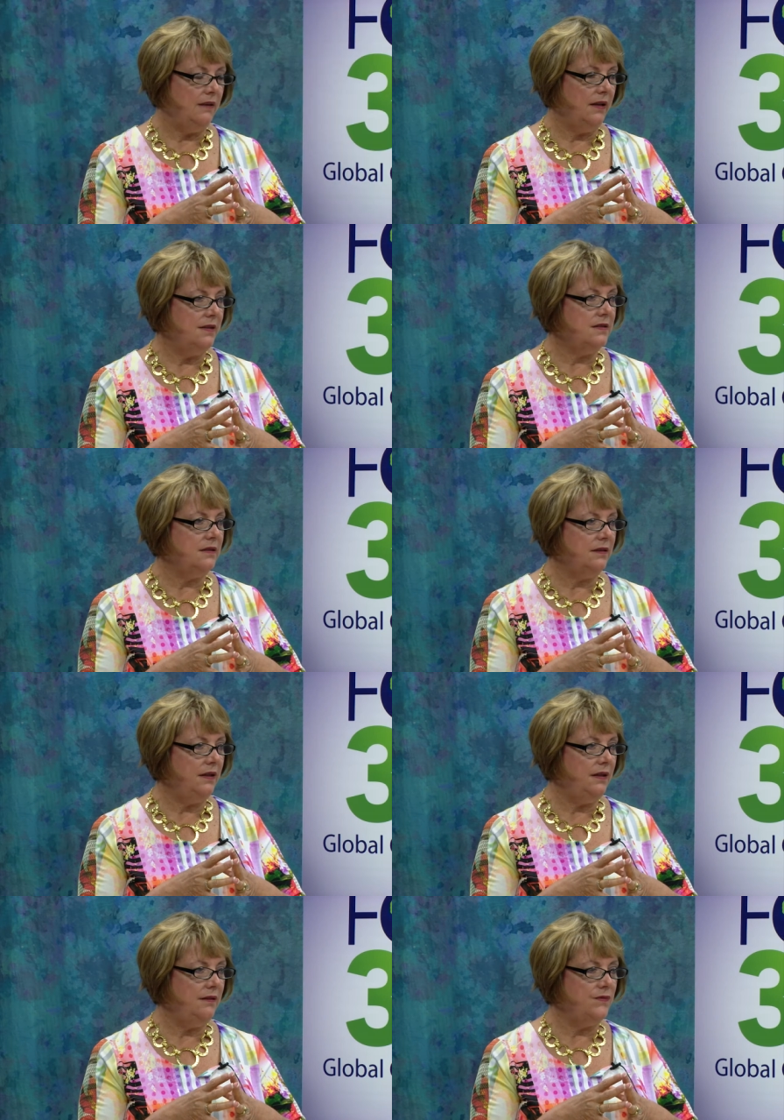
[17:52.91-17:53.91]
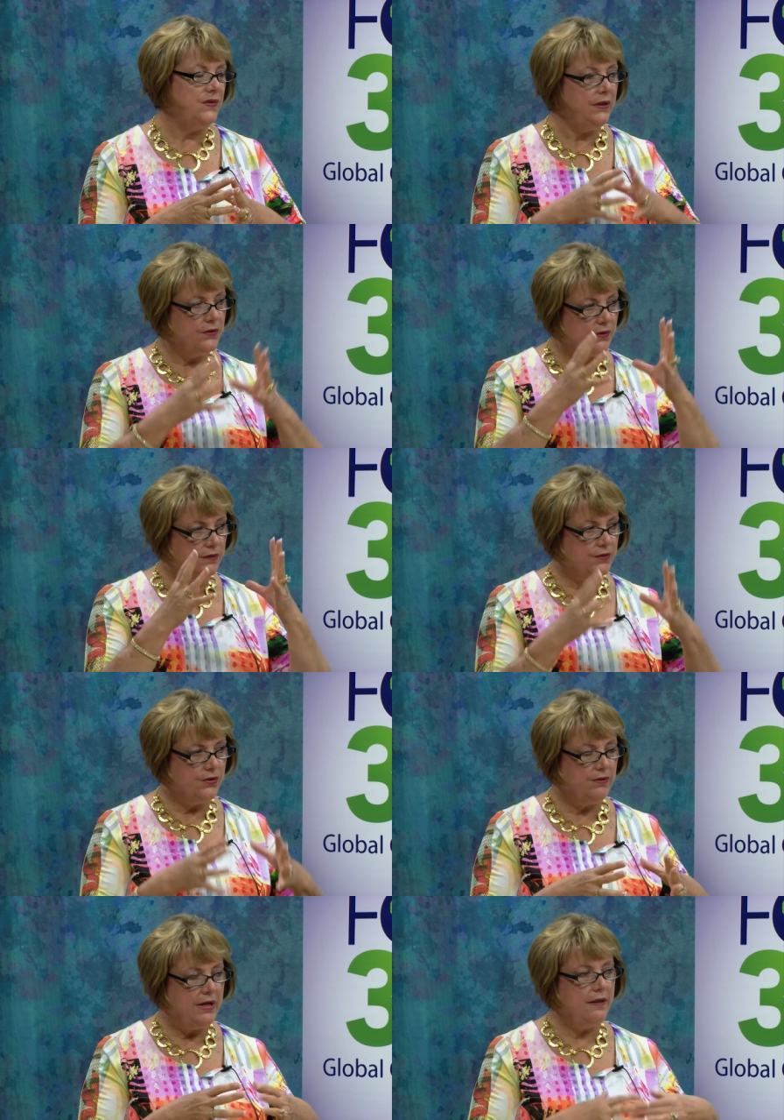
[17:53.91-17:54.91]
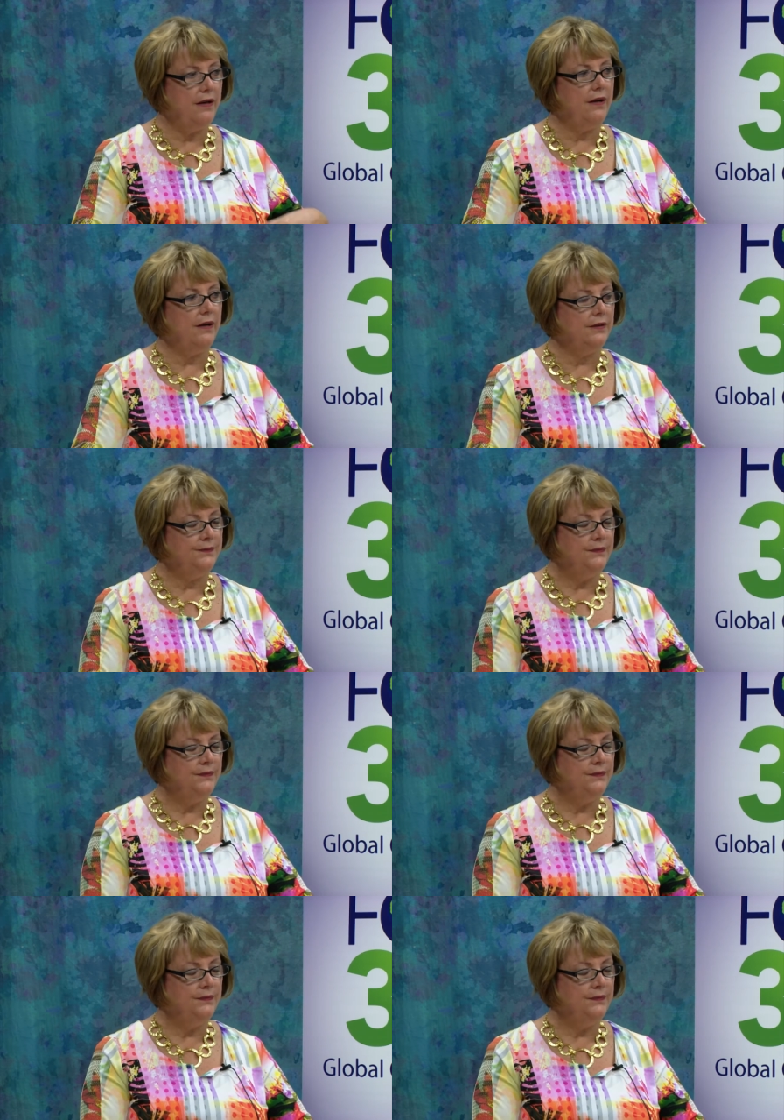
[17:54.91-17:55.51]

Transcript: lights the center tree there.